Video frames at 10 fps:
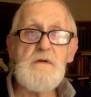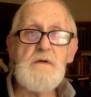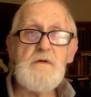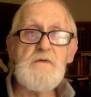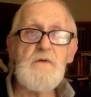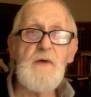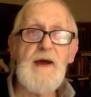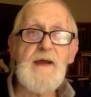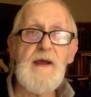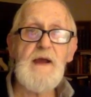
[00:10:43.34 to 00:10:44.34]
so
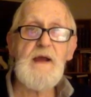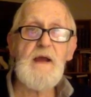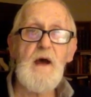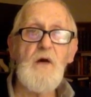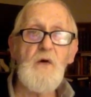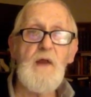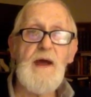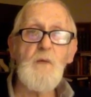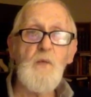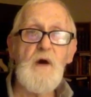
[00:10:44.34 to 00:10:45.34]
I could call
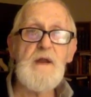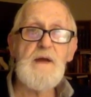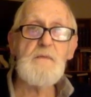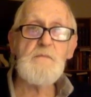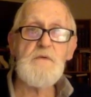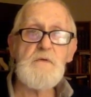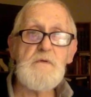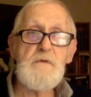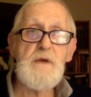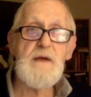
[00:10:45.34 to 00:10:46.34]
that one number.
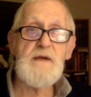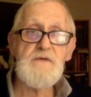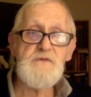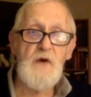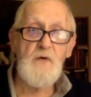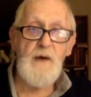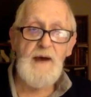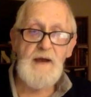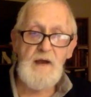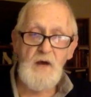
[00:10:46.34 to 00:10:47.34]
And so
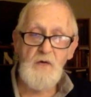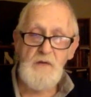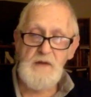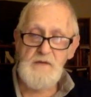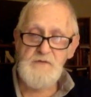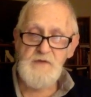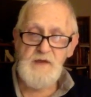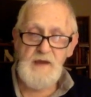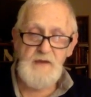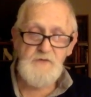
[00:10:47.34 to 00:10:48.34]
I called it, she
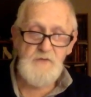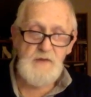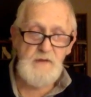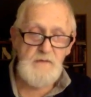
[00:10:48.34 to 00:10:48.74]
answered it,